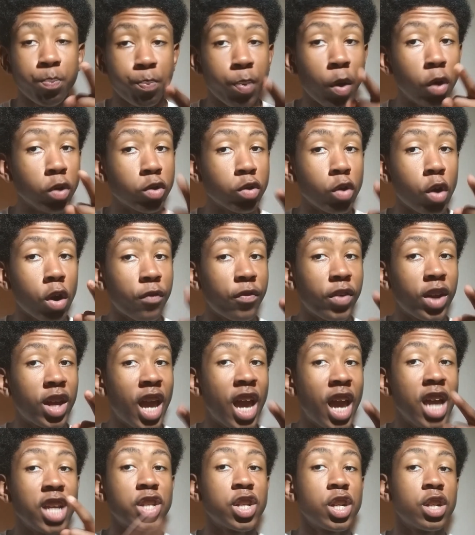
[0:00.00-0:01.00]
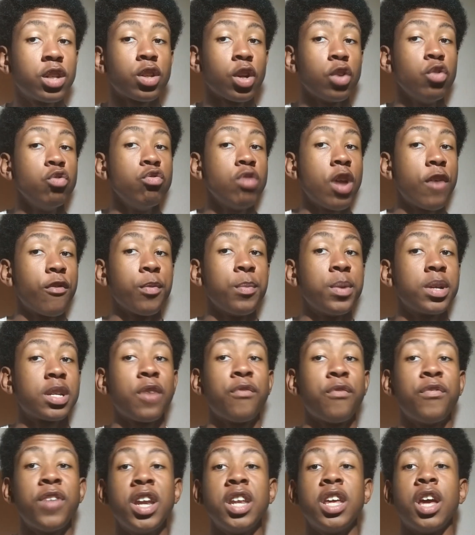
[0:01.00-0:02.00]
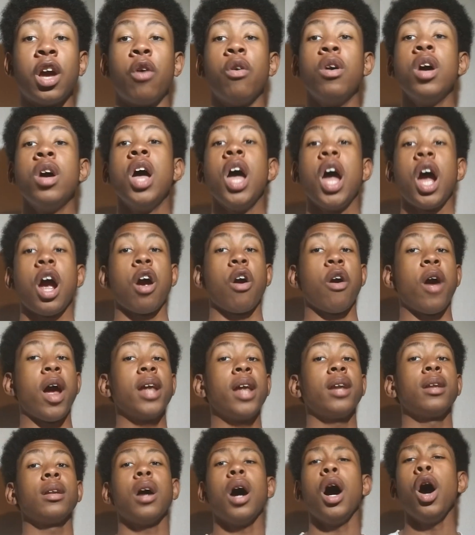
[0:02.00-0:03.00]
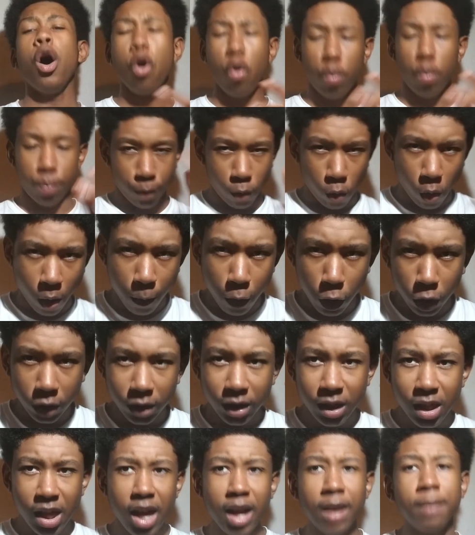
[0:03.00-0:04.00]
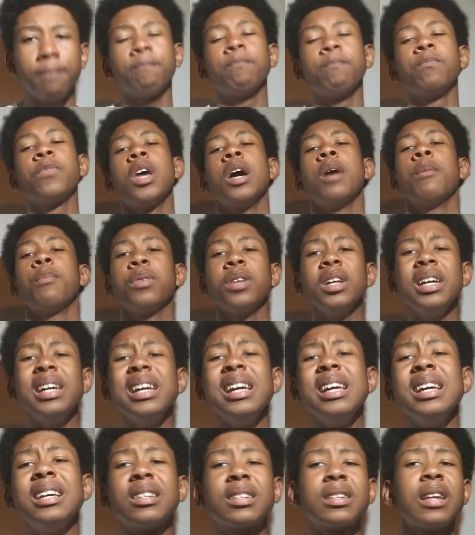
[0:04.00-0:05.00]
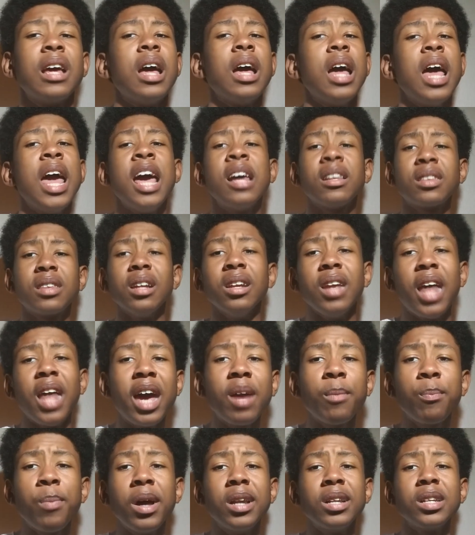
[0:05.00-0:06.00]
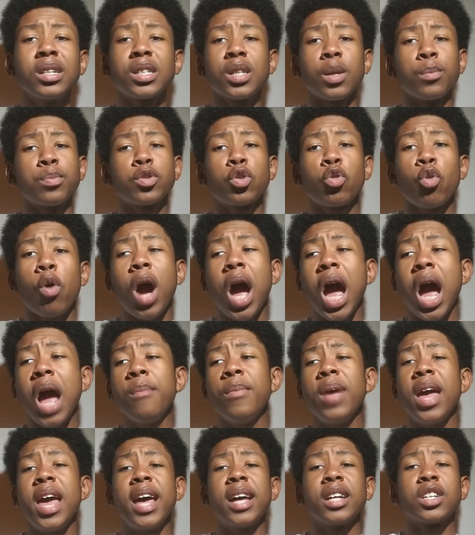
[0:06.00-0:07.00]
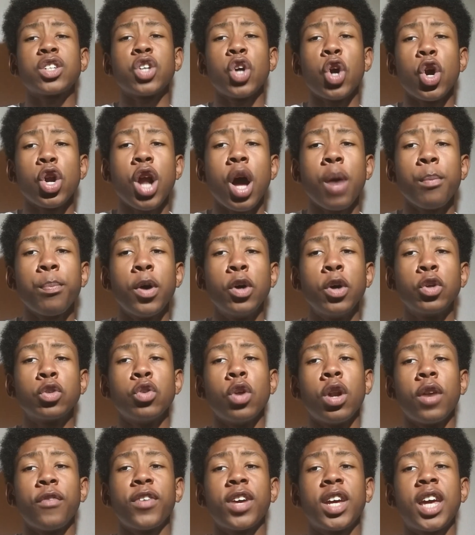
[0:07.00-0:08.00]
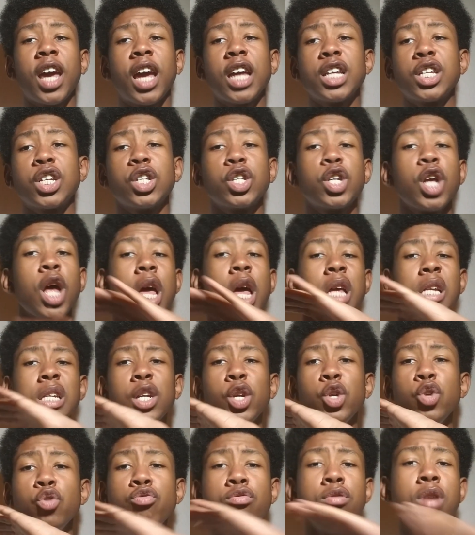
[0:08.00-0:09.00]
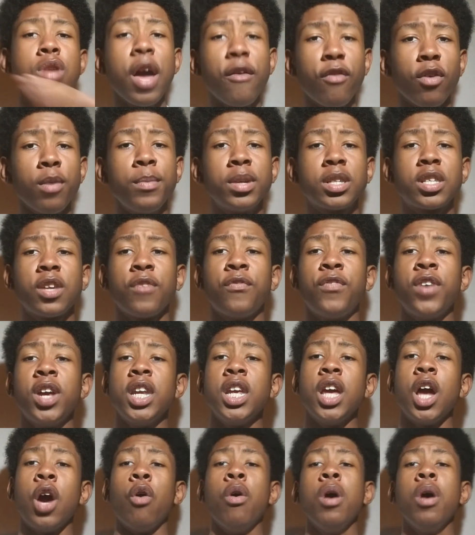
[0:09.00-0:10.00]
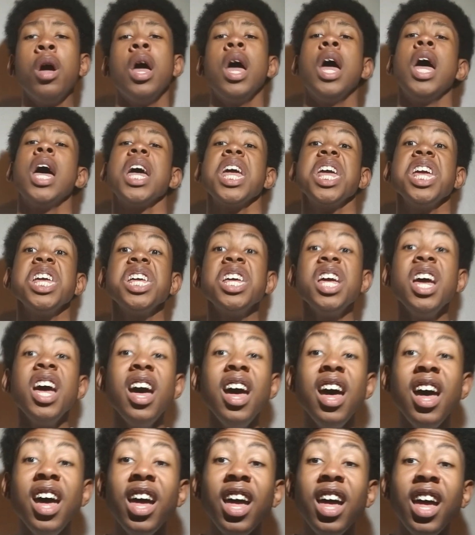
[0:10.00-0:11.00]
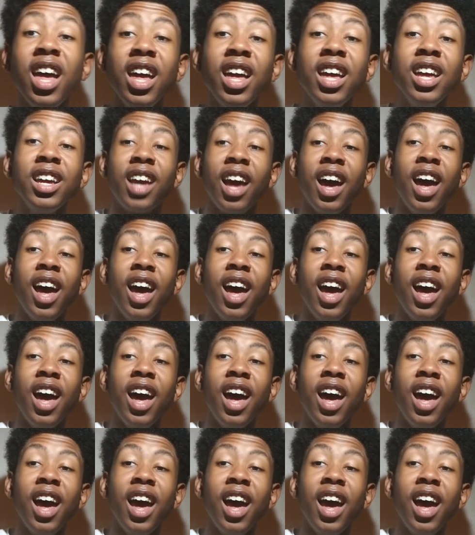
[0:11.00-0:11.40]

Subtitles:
post notifications so you never miss a video. Alright? Oh, one more thing. Please hit the like button, subscribe, and turn on post notifications so you never miss a video. Yeah,